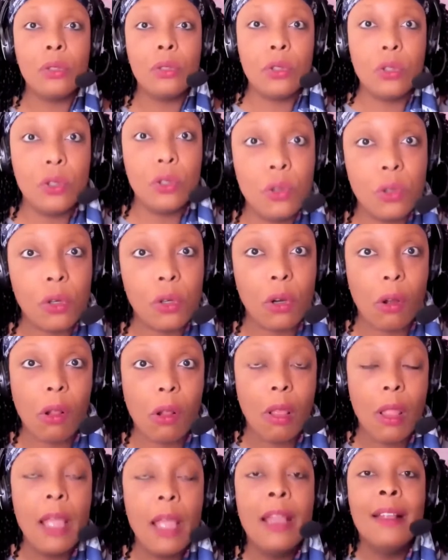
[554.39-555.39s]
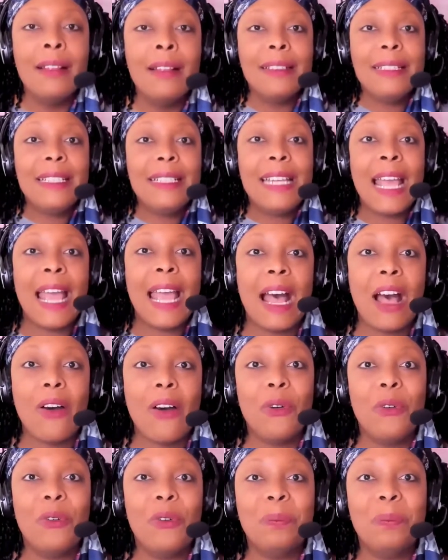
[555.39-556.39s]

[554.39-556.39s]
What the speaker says: Google. Now,